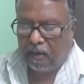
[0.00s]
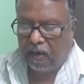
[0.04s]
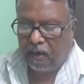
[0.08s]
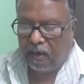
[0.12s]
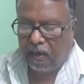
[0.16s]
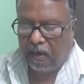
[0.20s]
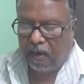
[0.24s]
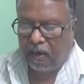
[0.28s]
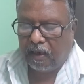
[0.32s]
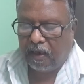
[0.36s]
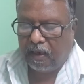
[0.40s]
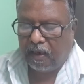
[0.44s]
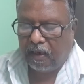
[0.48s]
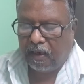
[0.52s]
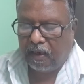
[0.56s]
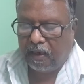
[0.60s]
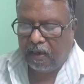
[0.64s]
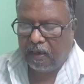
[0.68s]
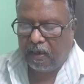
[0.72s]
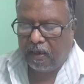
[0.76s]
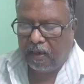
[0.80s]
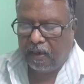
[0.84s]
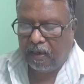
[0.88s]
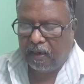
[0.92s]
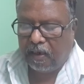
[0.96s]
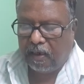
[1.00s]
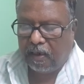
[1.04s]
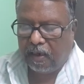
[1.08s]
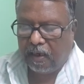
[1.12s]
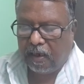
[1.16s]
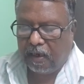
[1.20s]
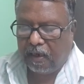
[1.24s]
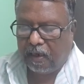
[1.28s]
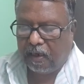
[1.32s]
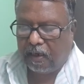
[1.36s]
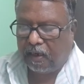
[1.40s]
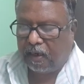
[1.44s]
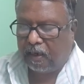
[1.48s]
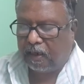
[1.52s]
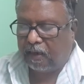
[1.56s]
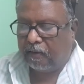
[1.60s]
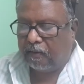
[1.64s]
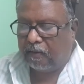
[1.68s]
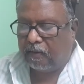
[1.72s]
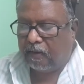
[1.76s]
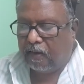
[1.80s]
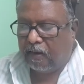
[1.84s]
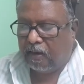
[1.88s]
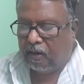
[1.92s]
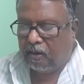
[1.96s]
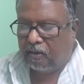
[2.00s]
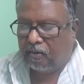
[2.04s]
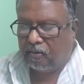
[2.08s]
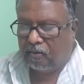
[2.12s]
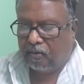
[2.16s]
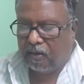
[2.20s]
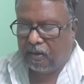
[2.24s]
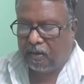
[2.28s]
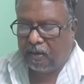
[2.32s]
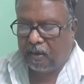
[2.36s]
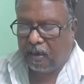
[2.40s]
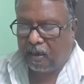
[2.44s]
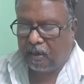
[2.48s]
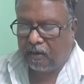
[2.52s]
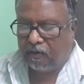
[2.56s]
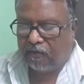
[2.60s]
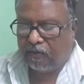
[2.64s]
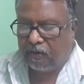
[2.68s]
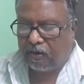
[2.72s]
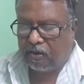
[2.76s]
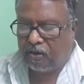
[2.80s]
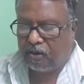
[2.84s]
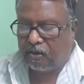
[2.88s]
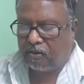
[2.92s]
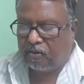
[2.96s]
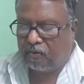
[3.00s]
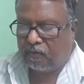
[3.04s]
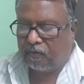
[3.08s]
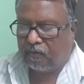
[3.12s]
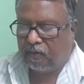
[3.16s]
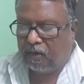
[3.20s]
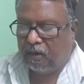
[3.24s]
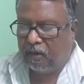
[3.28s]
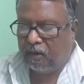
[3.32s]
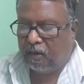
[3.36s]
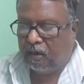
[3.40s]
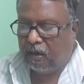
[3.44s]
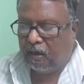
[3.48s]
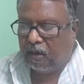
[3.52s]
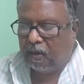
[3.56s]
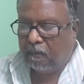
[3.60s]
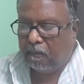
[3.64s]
A, D, E and K. So these are the functions of the